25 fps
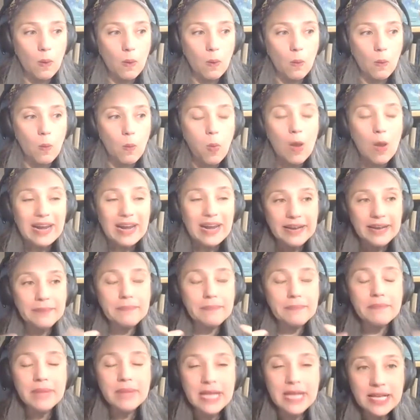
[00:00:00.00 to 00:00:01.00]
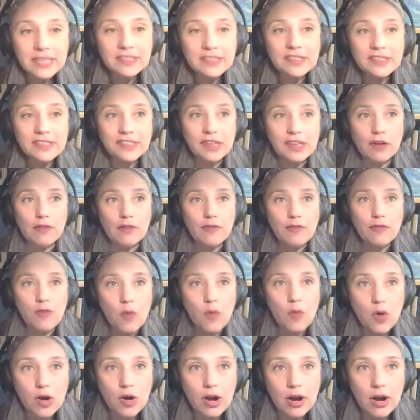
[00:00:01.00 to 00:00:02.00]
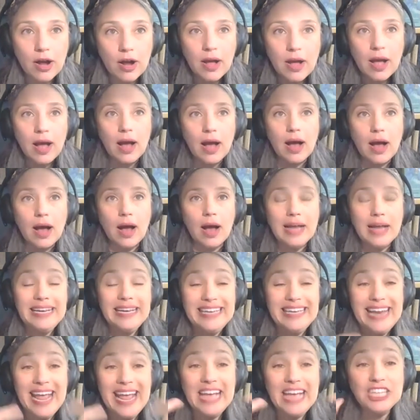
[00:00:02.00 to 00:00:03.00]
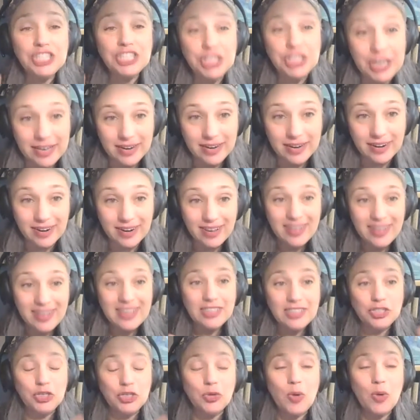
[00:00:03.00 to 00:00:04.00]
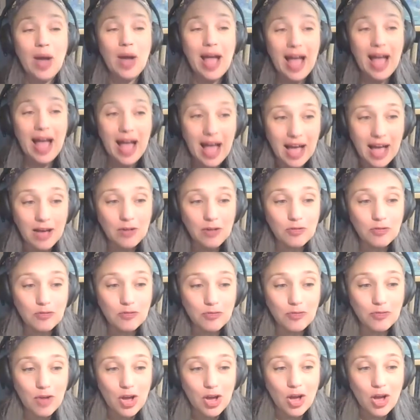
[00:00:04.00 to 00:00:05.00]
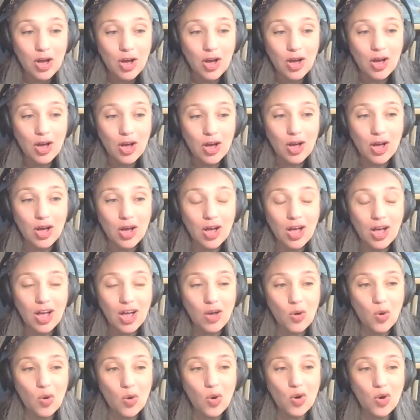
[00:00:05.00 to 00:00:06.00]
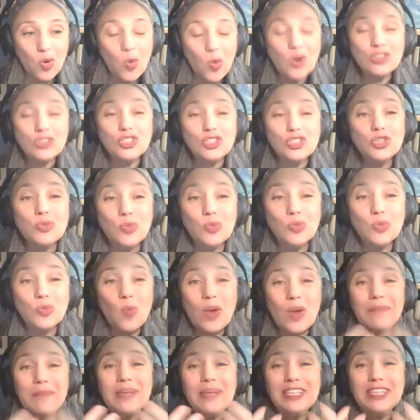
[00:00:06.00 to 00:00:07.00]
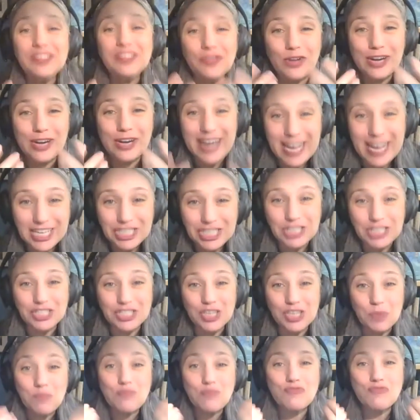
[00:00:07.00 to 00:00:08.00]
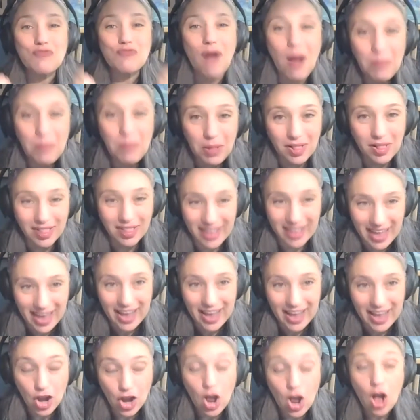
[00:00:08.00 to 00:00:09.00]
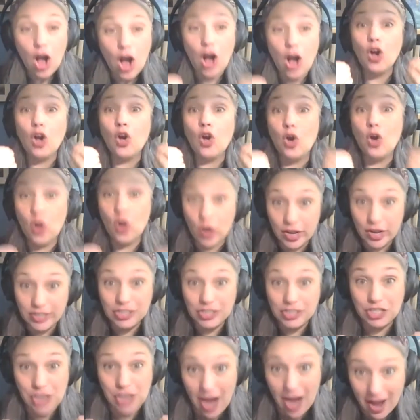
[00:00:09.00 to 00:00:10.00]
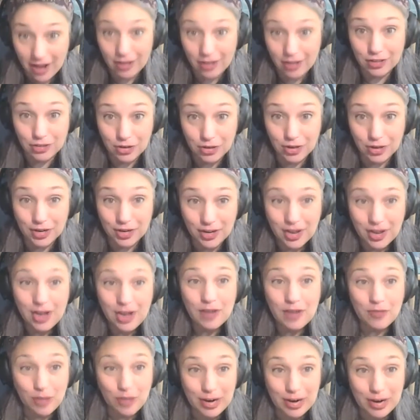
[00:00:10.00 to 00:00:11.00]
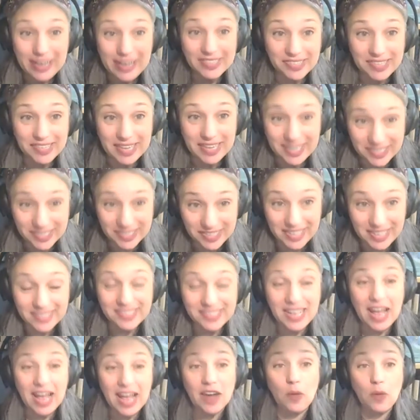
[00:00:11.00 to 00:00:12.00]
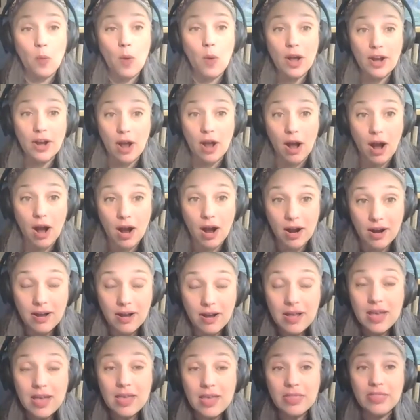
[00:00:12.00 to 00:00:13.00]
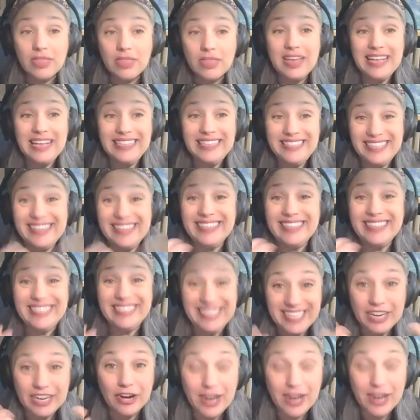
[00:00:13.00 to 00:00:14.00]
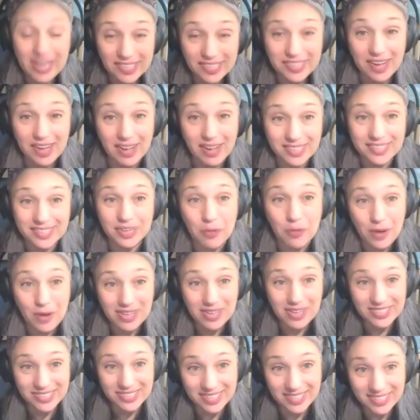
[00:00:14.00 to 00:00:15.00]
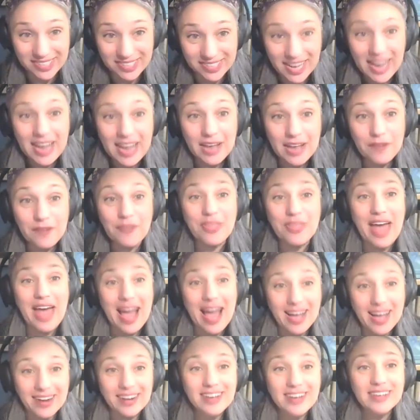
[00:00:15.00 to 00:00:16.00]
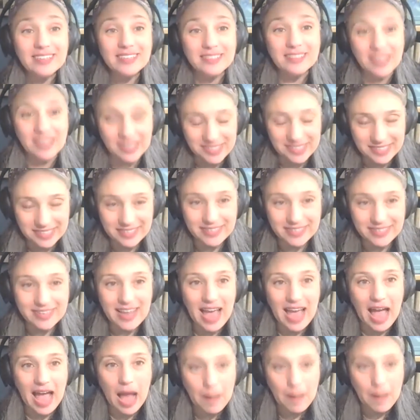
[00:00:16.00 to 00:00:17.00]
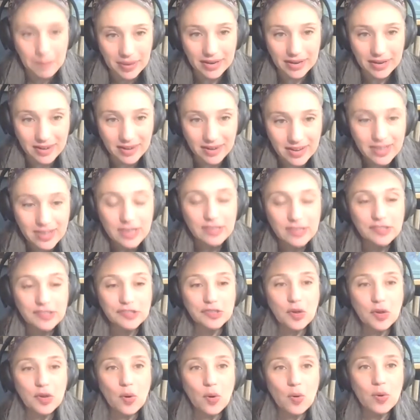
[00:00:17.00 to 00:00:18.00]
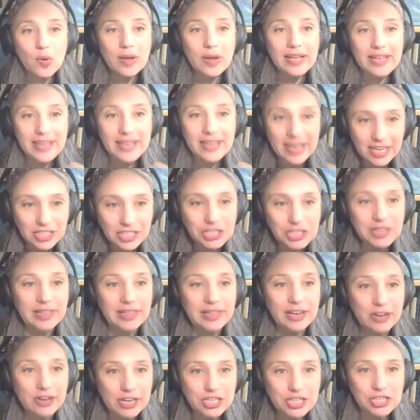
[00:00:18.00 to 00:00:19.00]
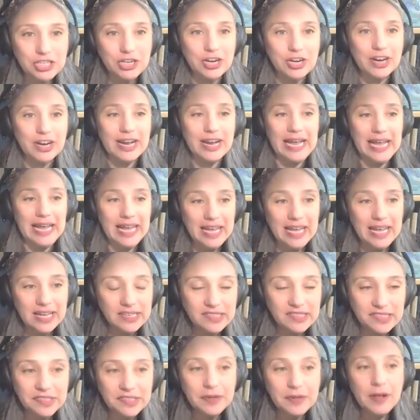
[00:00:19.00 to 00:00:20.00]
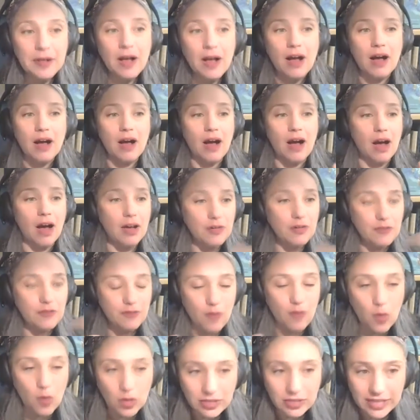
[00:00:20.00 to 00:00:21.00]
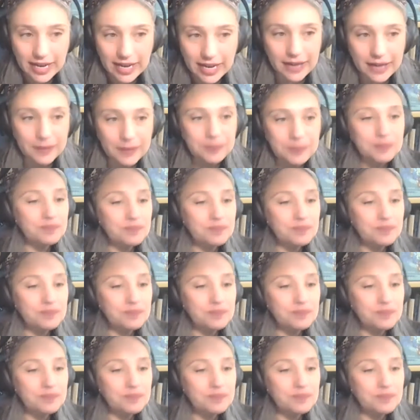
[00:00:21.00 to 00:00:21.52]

what it means for a nation to have uh, or to what it means for a nation to promulgate a good childhood for its citizens and what are the deleterious consequences if that doesn't happen mm-hmm. so yiddish literature is unfolding